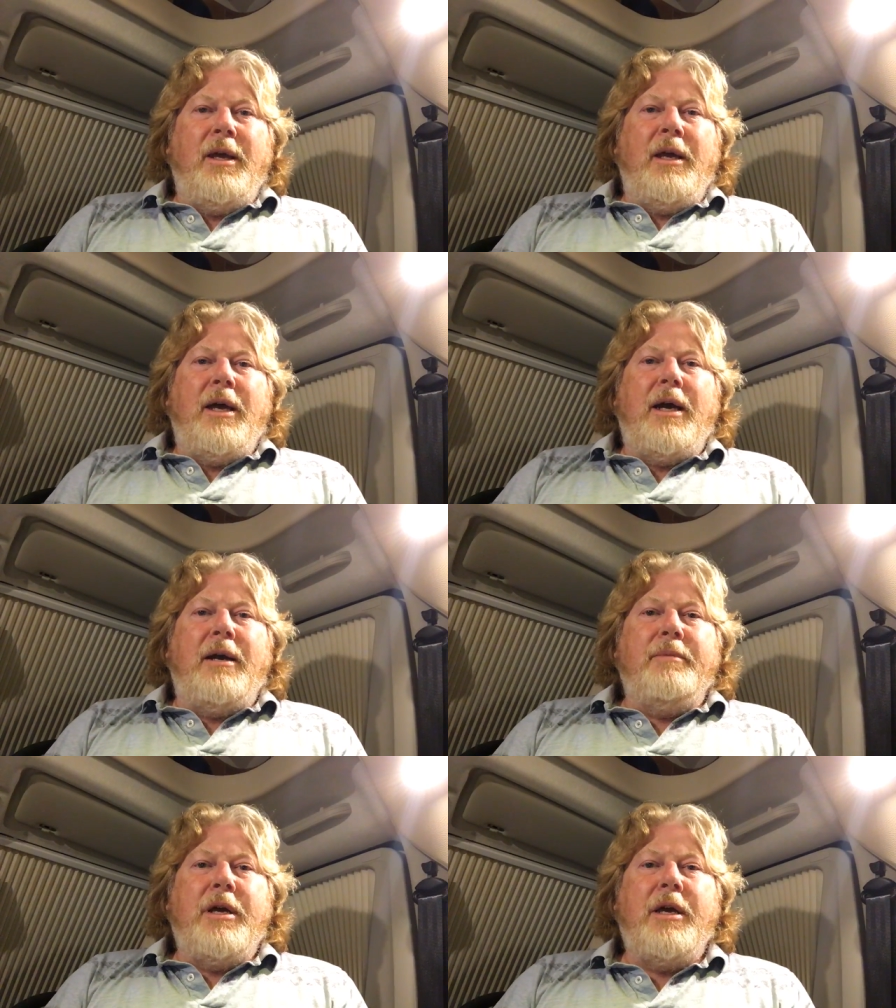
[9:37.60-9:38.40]

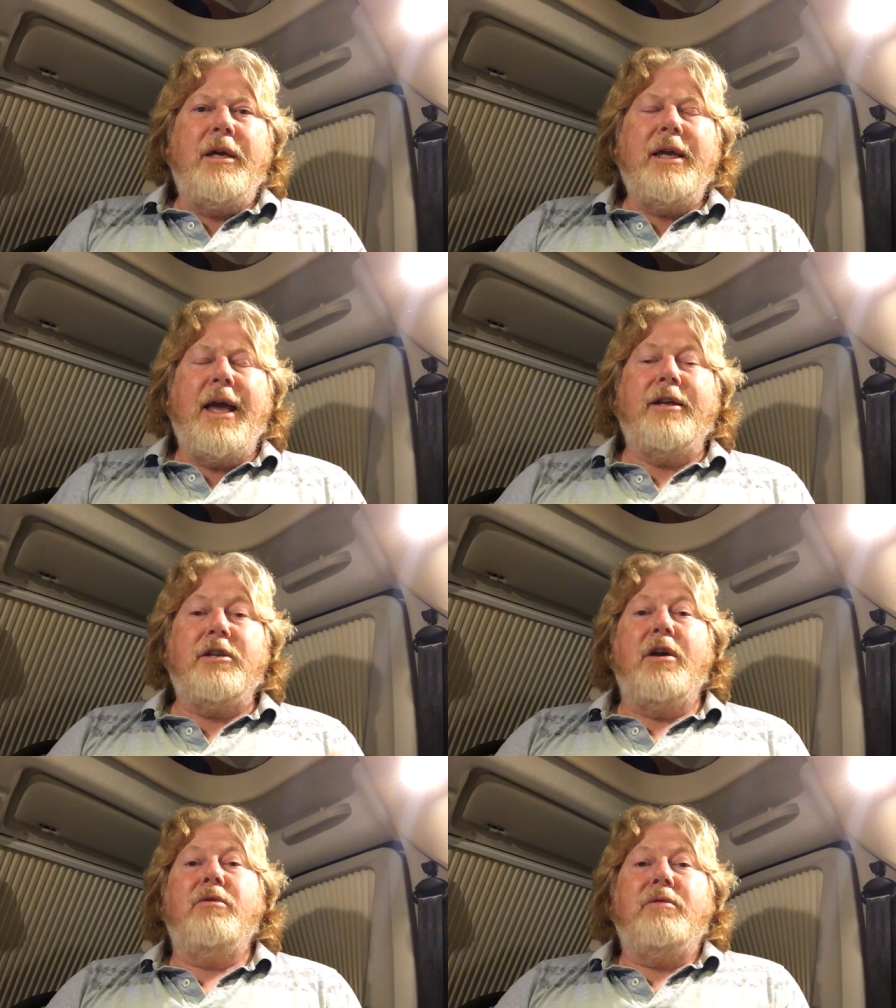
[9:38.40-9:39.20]

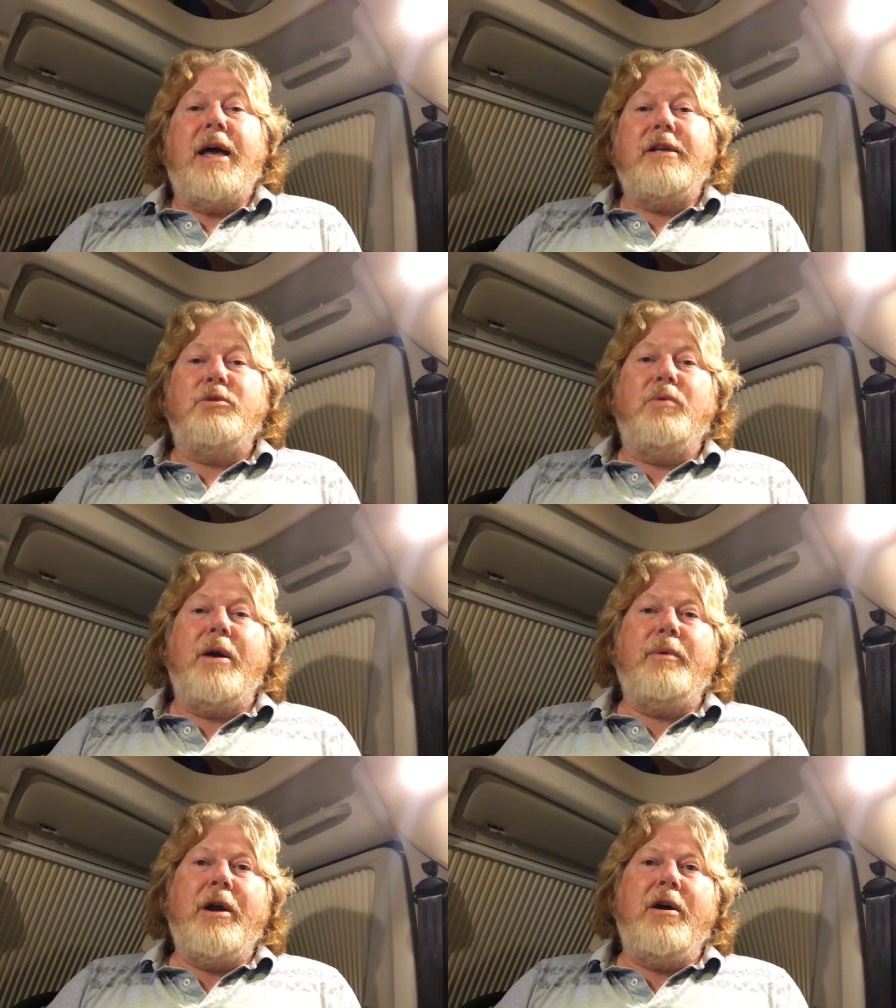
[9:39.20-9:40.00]
So that's
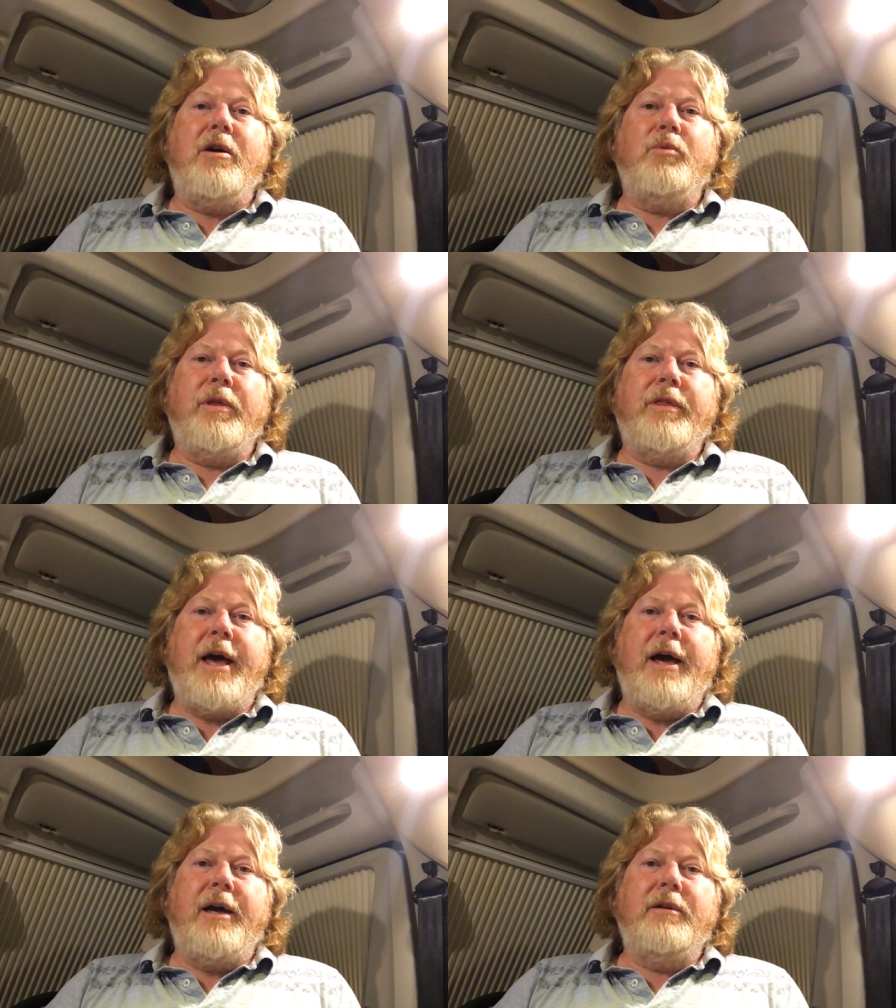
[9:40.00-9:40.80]
where we are with
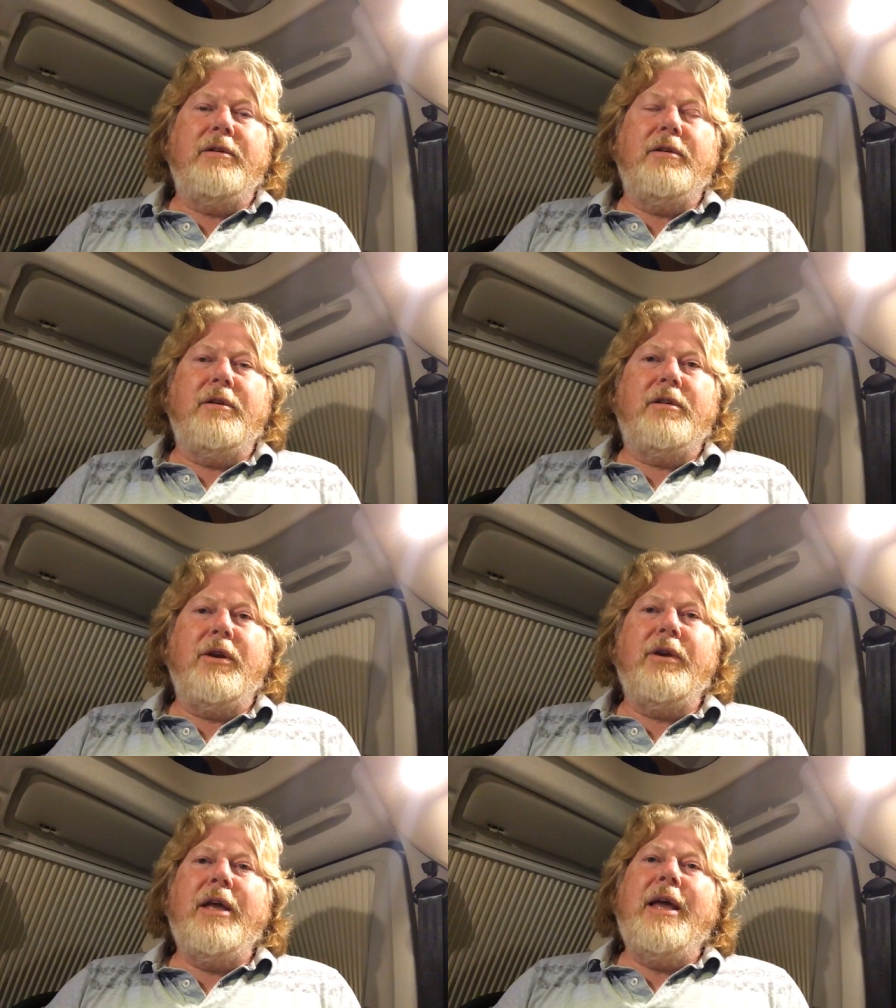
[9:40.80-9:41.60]
that.
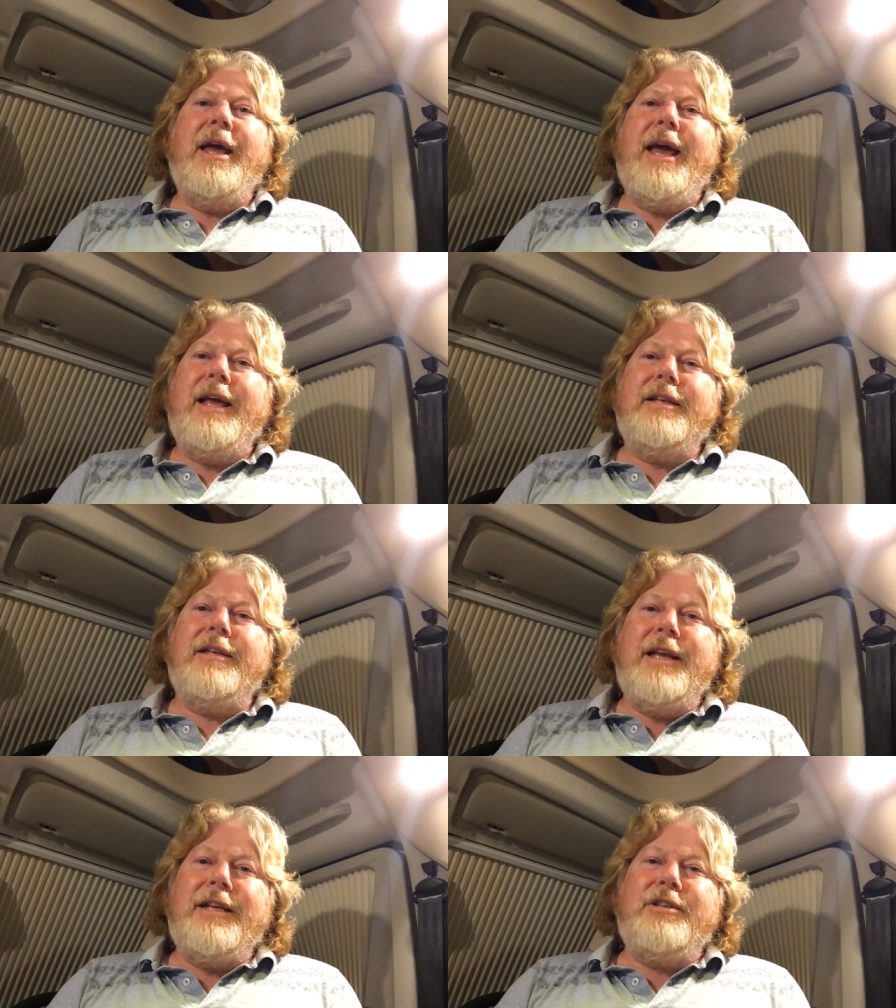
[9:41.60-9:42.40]
So
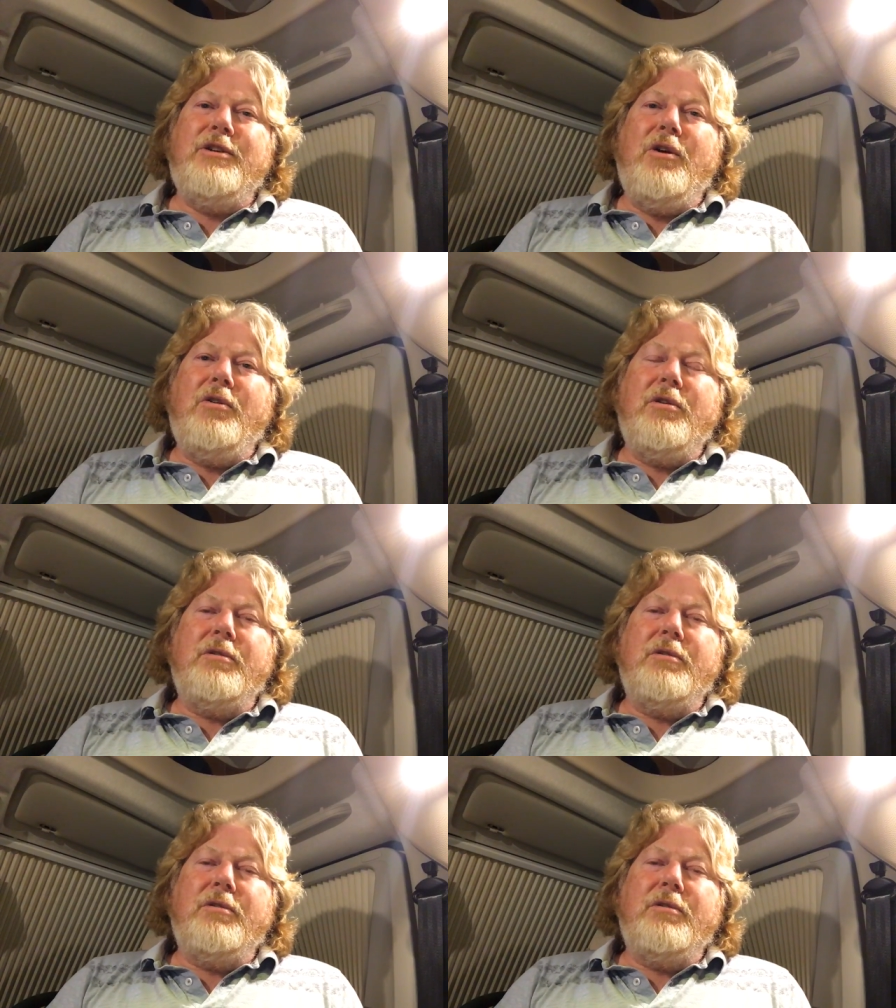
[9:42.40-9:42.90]
it's not